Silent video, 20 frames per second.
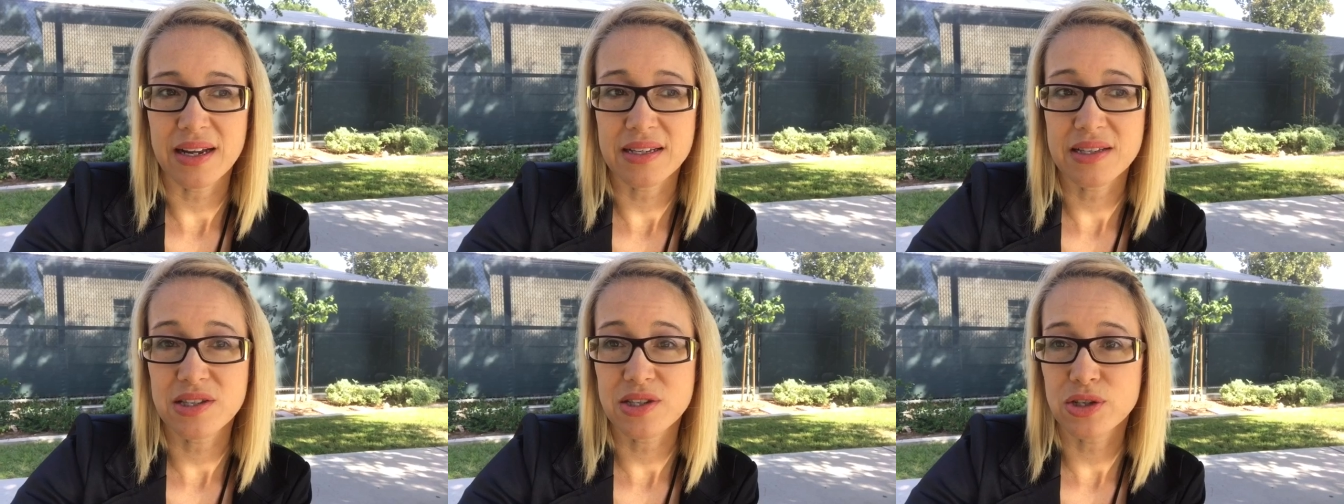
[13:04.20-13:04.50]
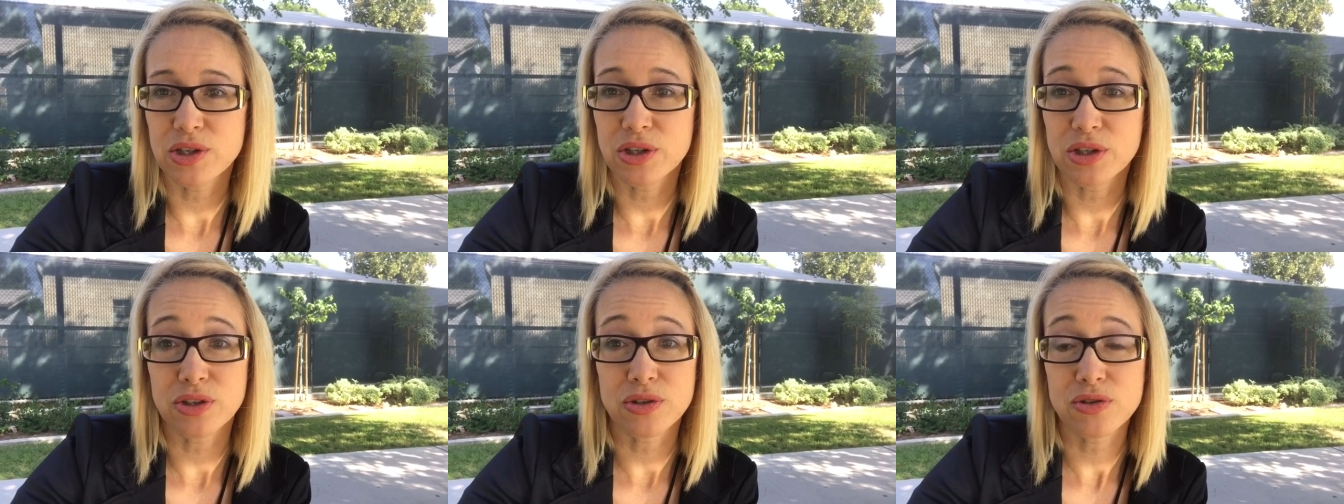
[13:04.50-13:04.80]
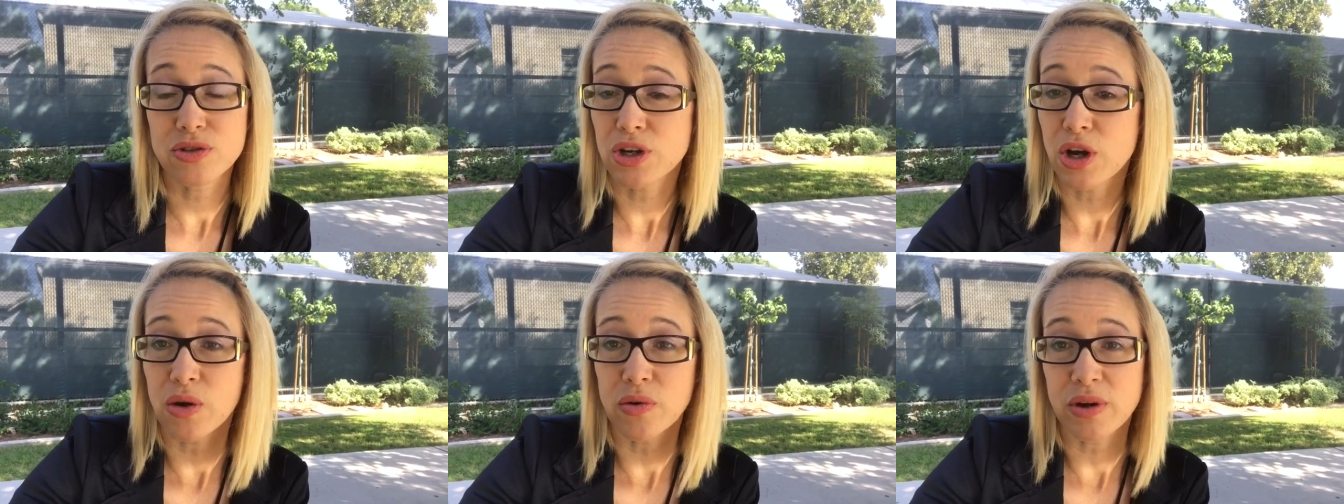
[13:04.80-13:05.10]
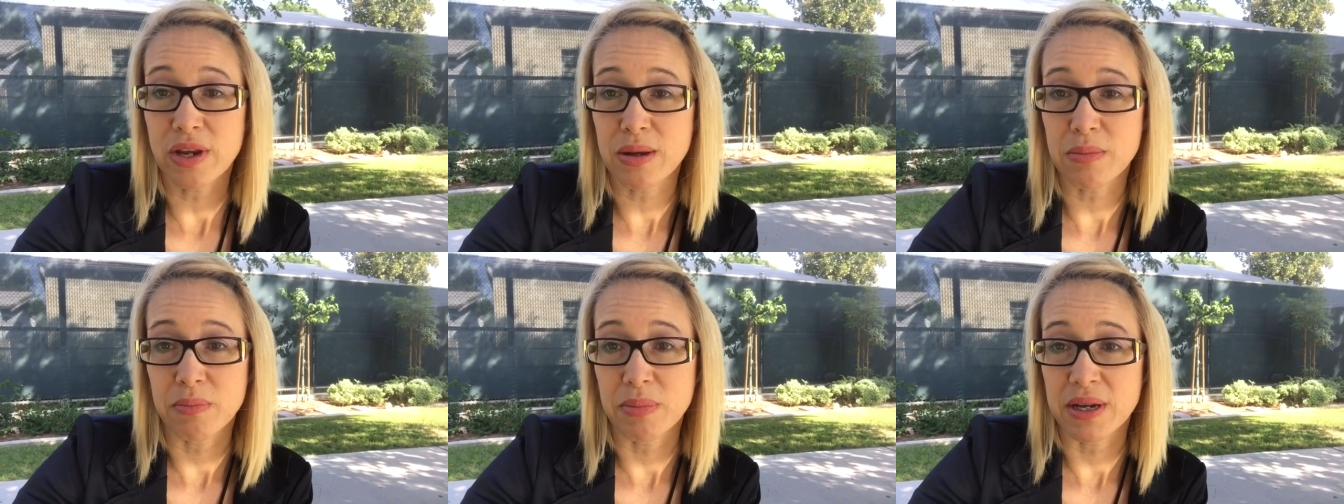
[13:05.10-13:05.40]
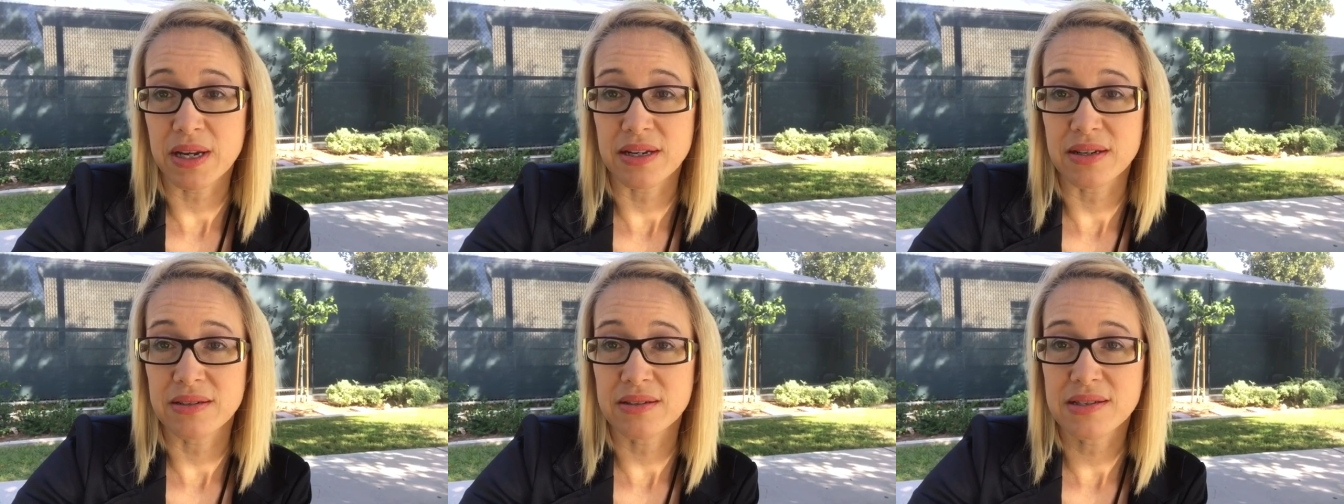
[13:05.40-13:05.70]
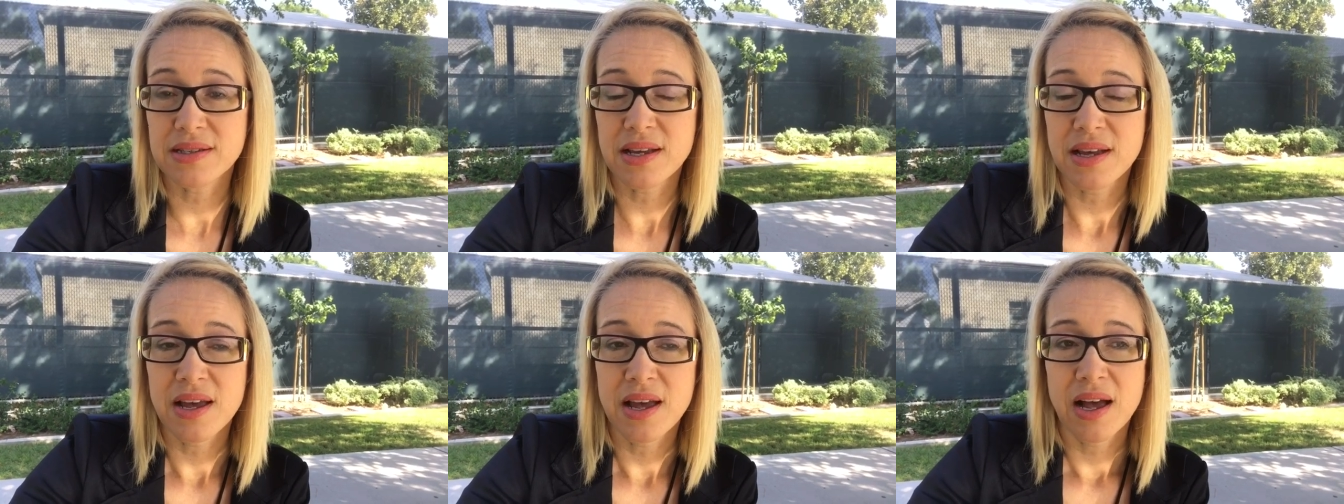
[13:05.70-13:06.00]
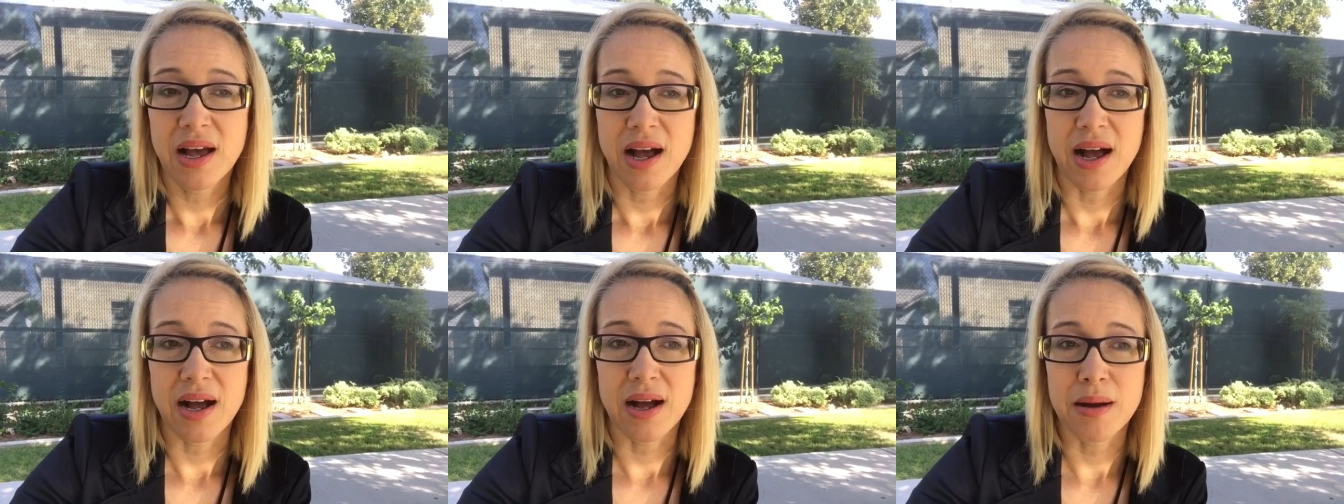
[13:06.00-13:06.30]
I still don't eat beans.
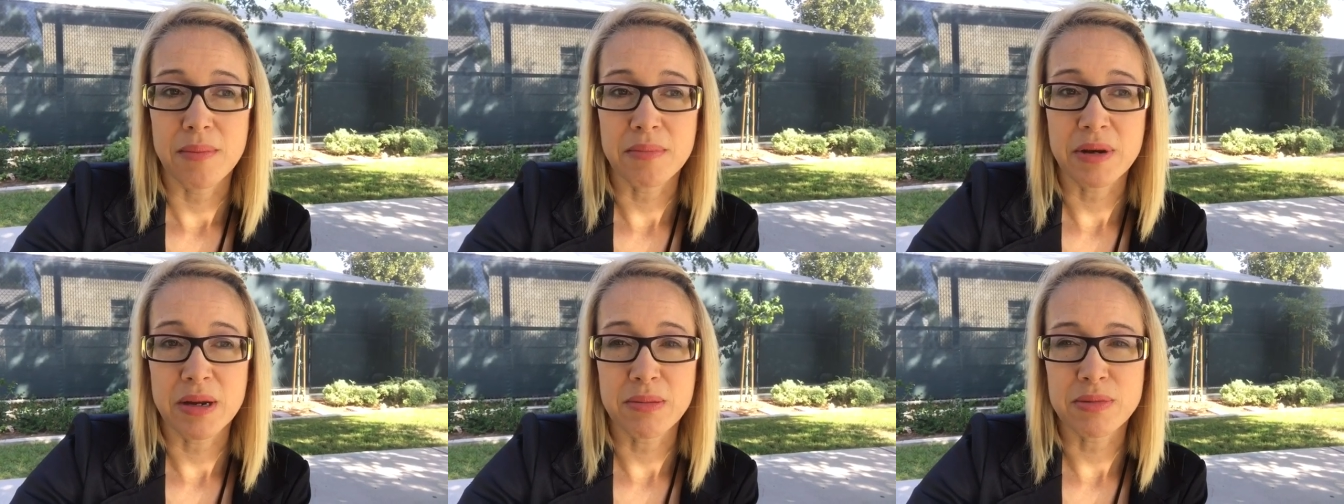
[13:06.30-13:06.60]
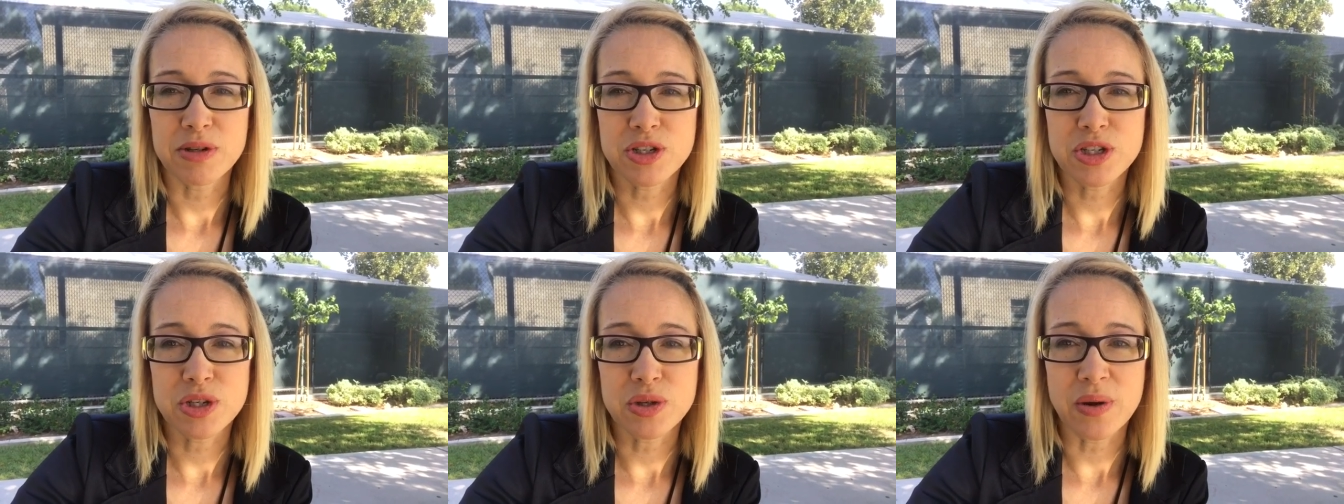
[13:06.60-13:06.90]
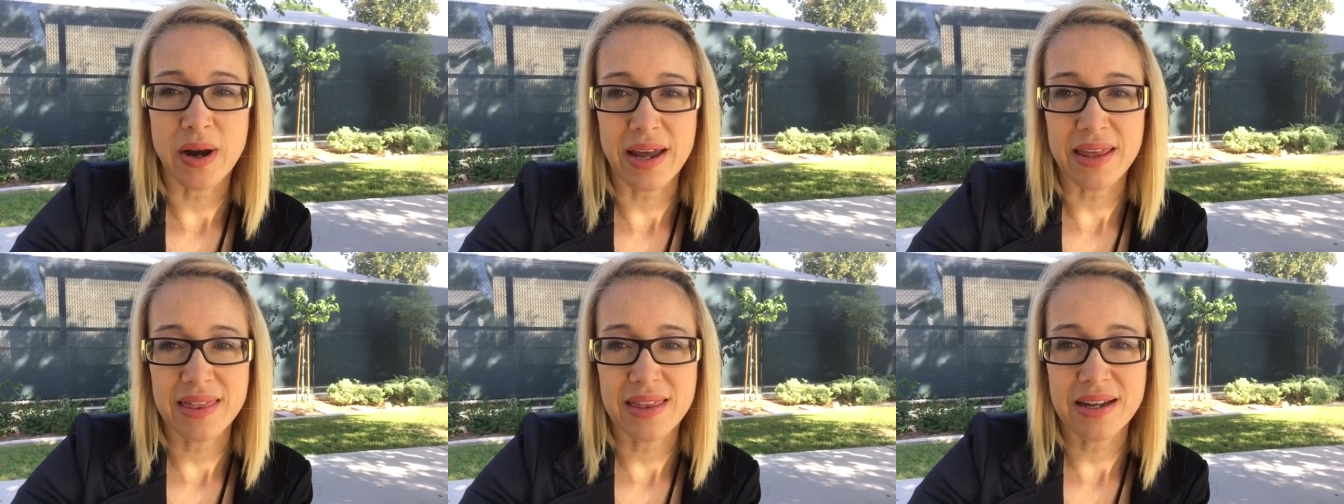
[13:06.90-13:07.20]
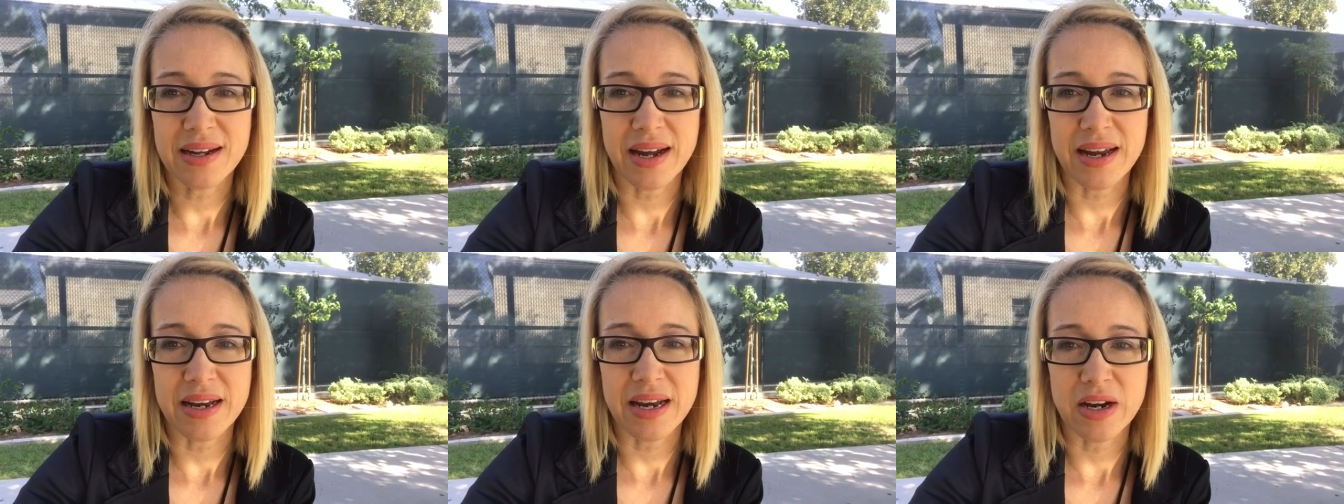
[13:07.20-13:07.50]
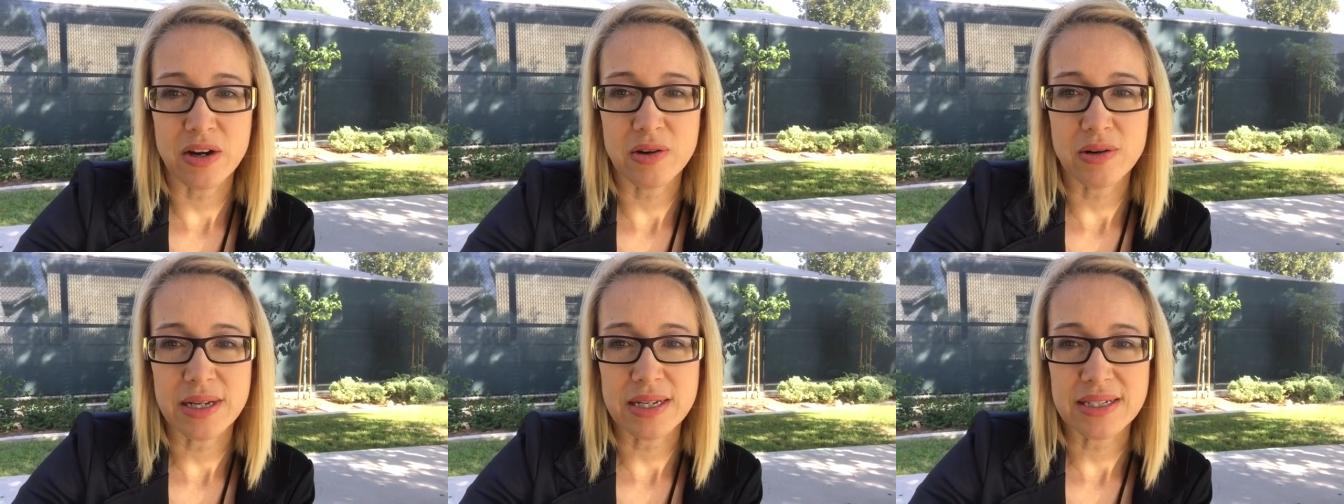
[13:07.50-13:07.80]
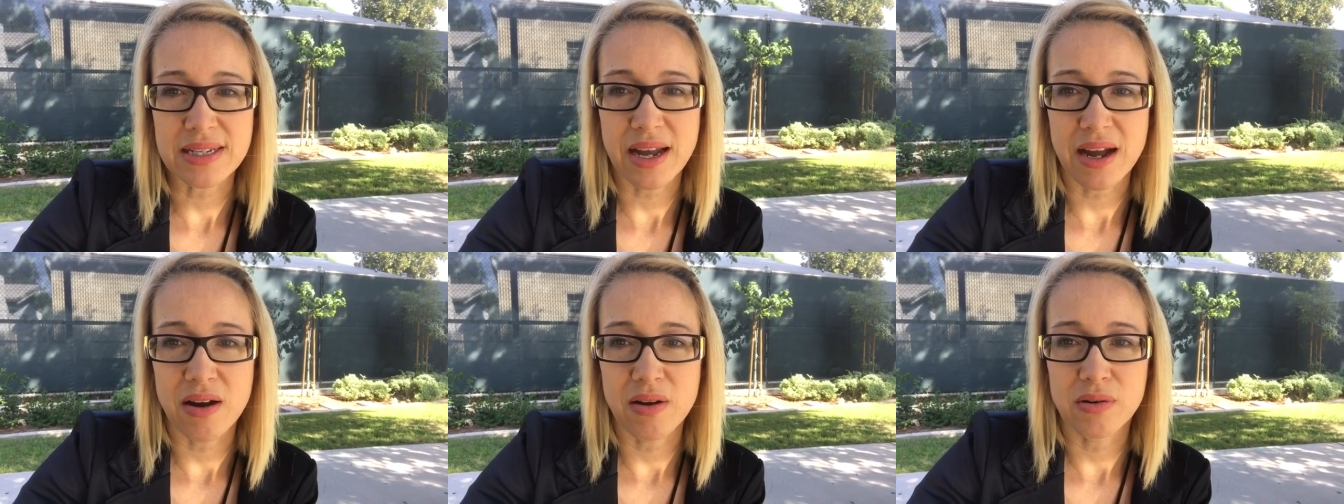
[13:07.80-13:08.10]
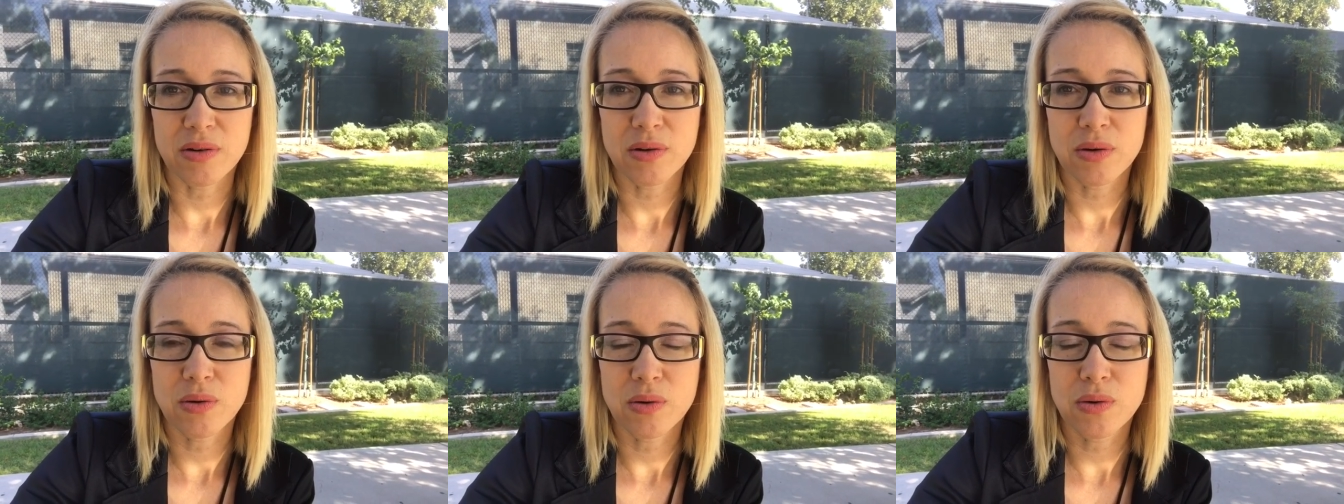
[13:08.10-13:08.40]
Um, number two, I think I narrowed it
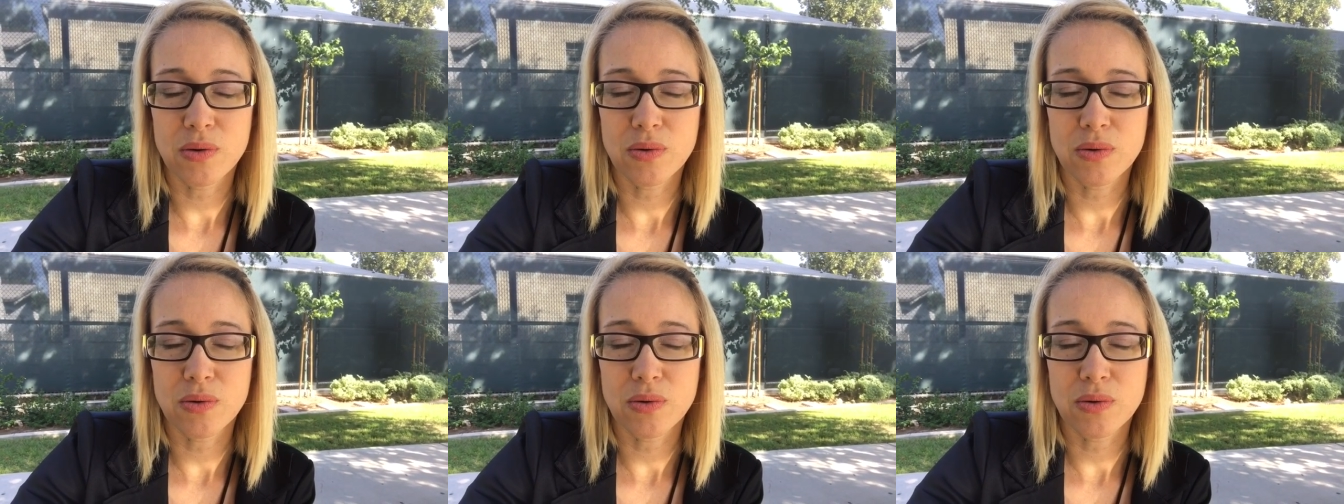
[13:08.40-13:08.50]
down